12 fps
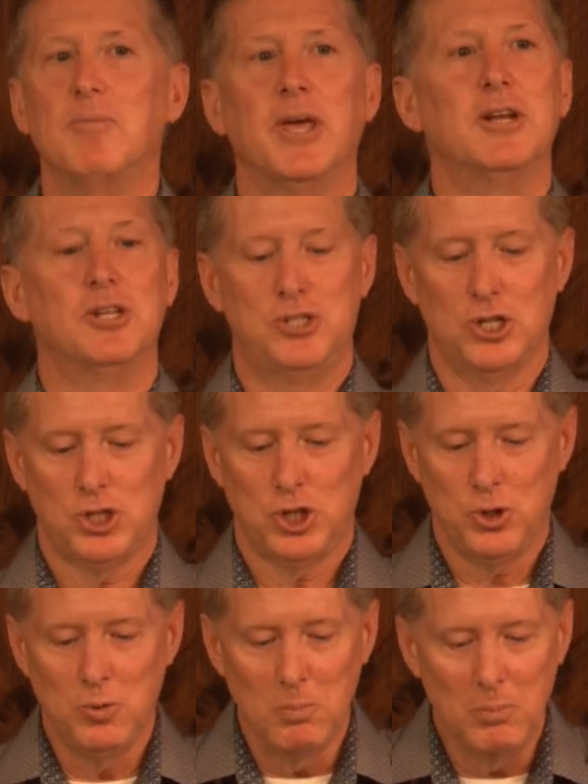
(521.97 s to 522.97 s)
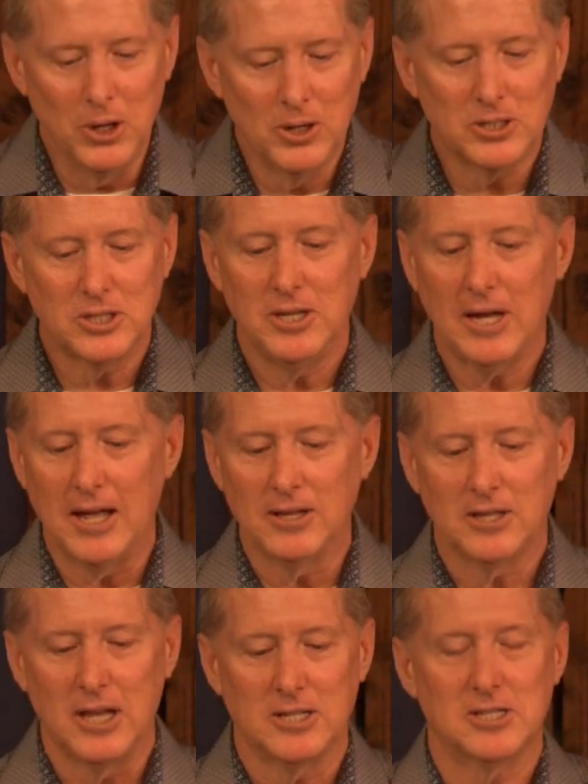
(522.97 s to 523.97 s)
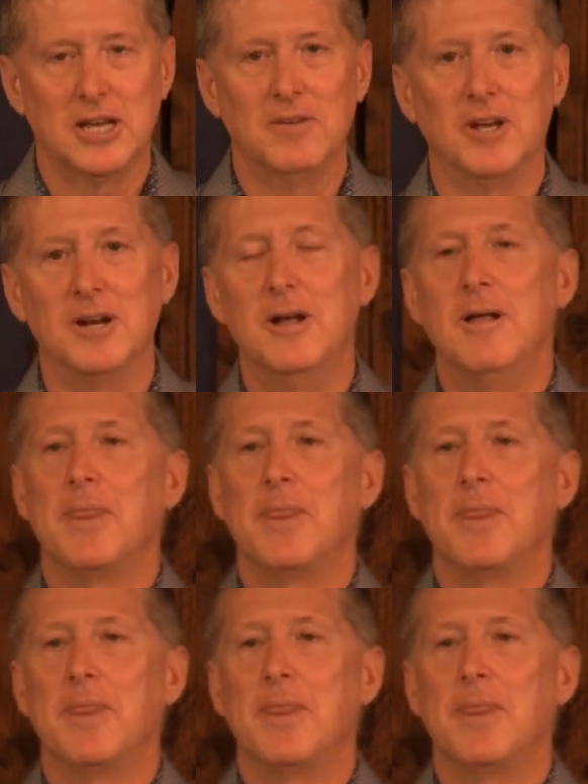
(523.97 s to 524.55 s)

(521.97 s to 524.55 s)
It is just humility and thanksgiving.